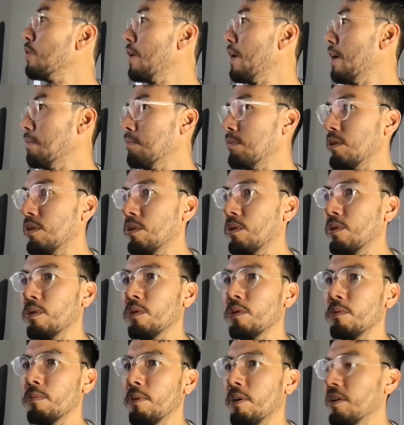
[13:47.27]

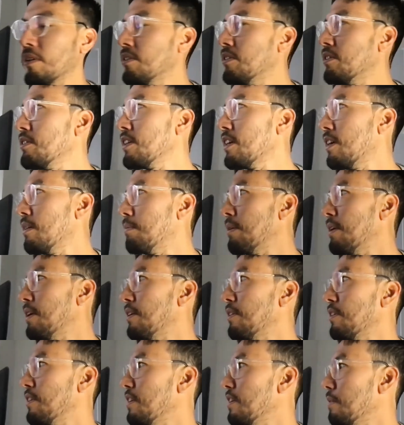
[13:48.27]
M2 model come
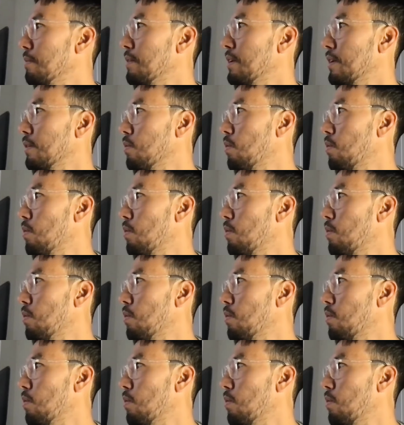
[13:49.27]
out and I'm like,